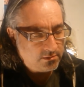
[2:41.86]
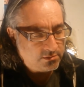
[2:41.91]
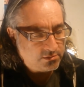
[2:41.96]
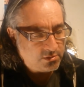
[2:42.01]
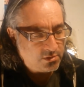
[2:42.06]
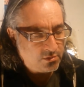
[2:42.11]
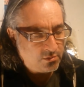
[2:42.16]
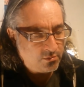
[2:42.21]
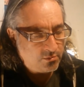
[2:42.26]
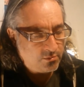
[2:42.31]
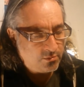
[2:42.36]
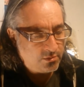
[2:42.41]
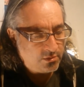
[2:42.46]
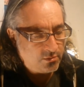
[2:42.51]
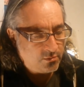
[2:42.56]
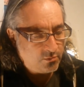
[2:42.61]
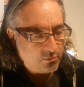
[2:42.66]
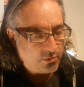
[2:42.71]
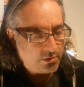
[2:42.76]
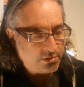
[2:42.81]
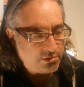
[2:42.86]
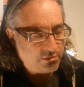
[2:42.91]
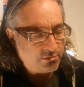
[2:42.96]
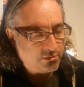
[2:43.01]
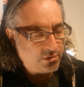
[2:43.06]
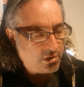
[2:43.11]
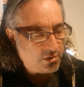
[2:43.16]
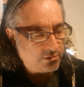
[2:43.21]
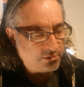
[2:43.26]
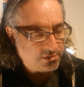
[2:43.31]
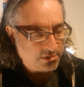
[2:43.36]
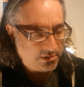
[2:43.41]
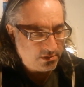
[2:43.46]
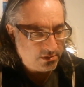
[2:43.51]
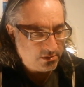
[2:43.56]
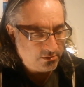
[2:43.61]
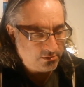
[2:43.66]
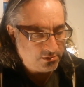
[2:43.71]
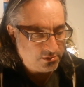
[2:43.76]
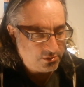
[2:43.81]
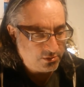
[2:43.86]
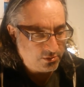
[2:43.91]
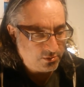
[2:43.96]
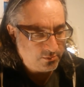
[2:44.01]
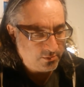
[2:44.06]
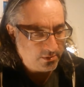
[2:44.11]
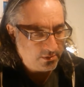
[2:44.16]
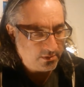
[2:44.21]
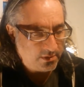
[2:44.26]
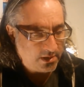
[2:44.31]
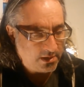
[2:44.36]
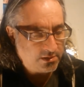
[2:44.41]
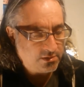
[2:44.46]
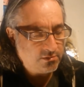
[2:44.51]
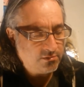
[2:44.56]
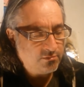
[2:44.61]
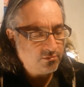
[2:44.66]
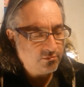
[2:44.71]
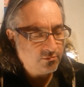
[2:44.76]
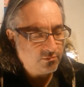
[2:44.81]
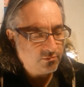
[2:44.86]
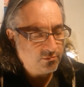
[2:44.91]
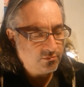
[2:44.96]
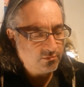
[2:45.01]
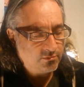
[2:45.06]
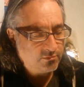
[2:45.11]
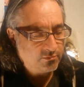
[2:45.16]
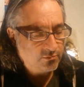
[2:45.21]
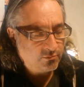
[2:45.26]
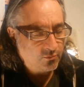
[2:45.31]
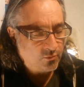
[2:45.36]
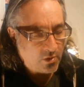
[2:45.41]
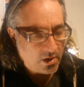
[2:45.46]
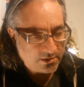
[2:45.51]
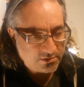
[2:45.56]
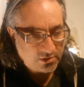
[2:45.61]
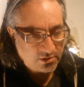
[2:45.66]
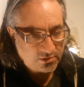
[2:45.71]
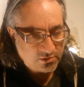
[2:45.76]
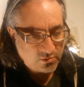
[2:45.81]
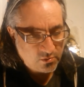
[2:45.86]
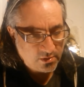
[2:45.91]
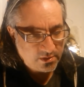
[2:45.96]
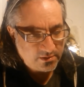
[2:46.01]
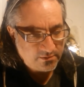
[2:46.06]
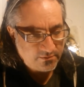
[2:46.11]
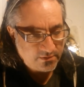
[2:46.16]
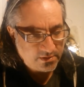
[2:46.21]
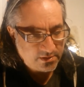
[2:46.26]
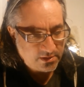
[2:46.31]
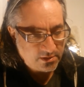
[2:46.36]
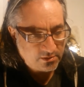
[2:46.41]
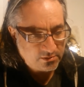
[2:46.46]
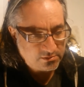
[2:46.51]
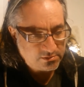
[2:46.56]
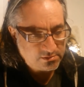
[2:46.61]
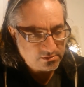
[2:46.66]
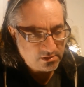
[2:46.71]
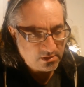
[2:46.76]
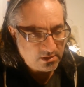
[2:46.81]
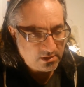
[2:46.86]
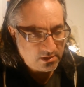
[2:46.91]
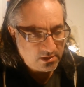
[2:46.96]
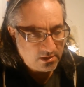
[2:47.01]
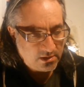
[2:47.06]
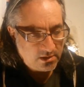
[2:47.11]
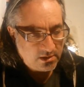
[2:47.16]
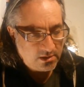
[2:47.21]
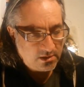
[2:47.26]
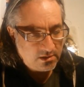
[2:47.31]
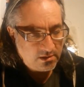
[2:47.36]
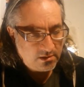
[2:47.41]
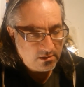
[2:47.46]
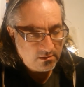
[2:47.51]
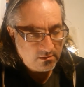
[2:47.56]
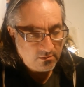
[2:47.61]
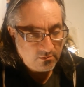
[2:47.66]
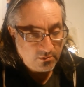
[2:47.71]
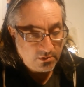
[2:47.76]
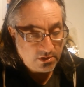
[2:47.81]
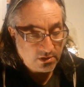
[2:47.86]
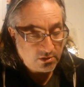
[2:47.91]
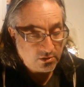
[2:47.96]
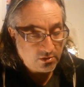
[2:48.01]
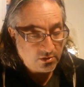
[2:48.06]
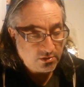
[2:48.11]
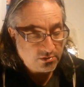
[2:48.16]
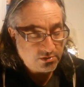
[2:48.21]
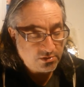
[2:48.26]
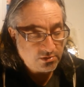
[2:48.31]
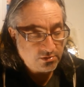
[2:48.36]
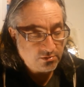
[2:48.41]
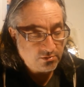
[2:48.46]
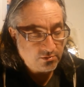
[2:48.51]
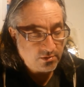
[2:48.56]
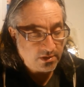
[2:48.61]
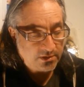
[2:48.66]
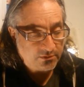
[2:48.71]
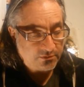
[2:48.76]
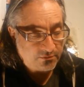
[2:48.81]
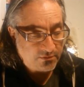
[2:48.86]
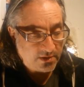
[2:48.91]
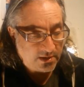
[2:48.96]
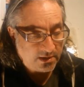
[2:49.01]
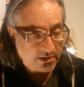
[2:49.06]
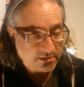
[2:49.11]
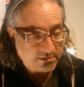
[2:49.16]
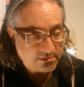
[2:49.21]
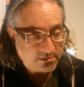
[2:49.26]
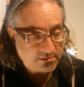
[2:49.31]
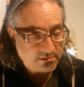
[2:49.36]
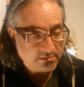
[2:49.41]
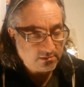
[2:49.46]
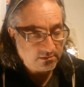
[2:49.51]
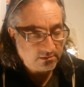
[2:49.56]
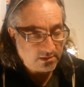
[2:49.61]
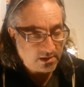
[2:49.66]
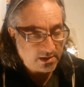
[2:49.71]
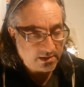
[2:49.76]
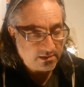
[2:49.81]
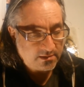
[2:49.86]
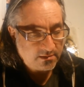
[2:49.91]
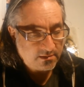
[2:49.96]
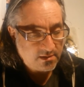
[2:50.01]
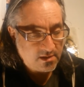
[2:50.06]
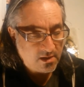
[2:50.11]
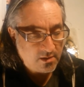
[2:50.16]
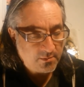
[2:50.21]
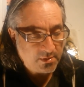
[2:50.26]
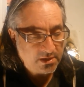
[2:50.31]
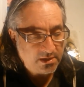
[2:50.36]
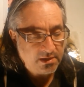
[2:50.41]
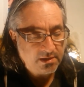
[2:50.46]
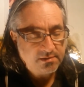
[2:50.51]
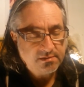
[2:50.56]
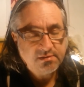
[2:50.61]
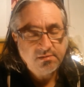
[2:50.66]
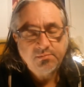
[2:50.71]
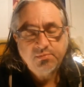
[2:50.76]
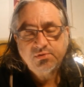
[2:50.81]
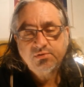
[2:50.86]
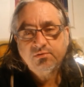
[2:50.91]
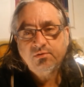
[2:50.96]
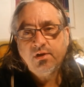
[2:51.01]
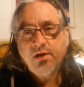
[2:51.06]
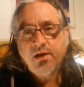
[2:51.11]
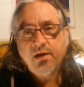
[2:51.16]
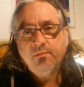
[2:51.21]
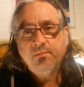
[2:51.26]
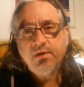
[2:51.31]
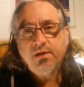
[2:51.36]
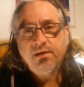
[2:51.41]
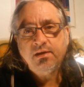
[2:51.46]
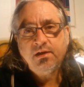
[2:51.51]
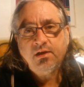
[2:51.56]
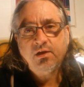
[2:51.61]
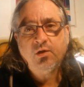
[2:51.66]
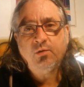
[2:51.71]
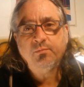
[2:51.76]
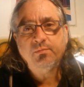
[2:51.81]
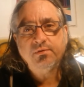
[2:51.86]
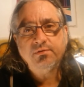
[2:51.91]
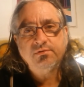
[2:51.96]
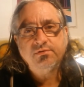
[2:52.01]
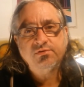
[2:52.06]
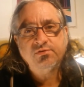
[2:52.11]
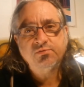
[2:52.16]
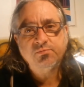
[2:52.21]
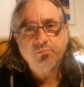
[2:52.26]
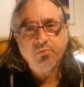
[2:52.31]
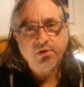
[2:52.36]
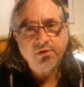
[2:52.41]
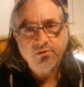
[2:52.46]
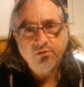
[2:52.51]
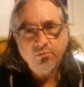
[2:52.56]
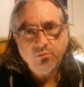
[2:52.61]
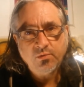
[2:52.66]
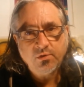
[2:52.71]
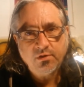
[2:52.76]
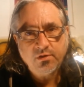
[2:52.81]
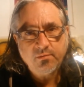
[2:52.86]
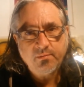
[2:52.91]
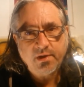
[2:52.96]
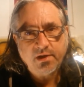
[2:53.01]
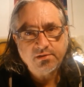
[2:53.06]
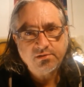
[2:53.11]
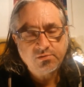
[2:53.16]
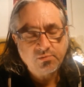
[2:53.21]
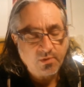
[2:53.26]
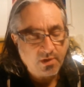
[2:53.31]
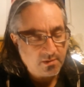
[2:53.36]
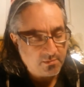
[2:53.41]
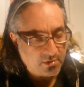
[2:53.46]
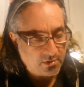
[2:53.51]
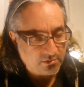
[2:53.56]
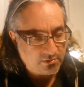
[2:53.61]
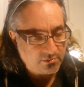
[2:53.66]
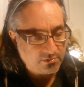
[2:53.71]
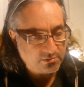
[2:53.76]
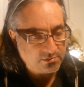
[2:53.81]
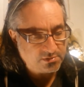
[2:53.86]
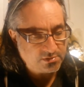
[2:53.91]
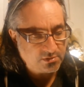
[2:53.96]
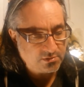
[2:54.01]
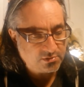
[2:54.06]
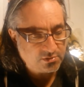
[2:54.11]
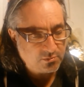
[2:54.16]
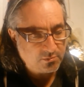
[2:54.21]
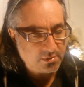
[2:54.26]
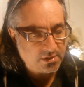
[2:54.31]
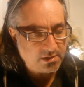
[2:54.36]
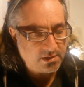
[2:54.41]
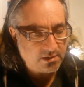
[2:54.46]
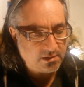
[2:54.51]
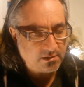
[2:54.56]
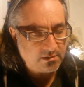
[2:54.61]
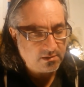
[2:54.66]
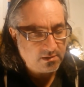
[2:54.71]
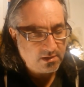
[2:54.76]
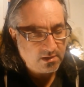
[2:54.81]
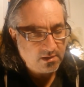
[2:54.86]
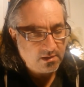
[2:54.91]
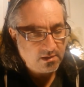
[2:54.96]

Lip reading: So when you go to YouTube and you watch our 20 videos, we encourage you as fans to like, comment, and subscribe and help spread the word about Swaybone through social media,